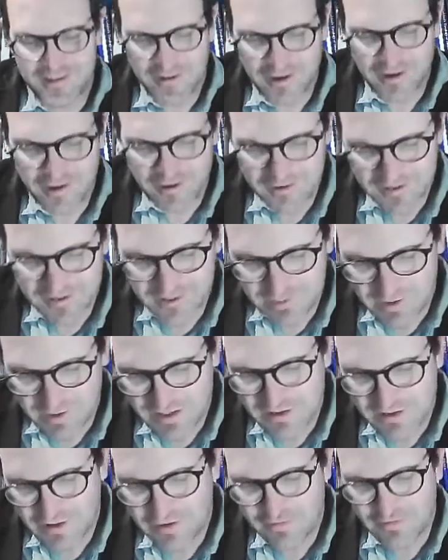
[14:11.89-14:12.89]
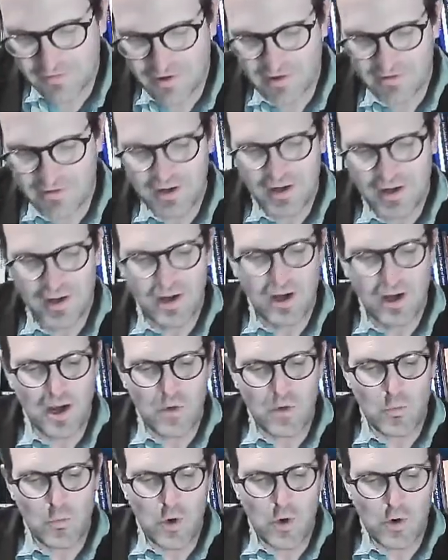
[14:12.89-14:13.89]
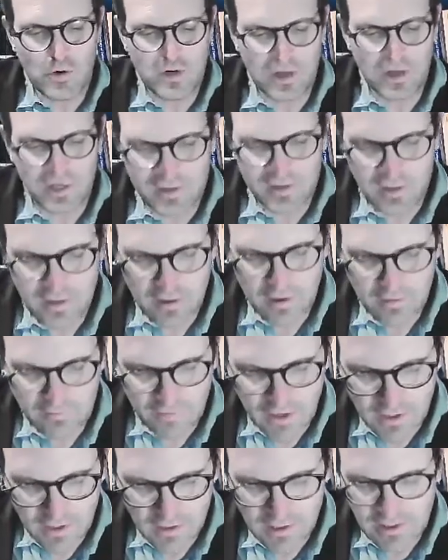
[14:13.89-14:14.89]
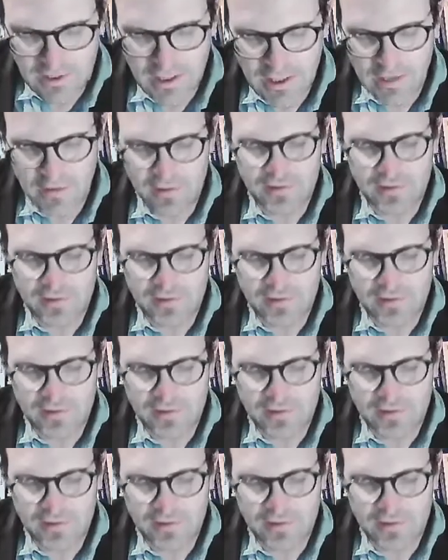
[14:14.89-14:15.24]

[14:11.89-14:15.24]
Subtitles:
on her splendid throne and woke Nausicaa finely down.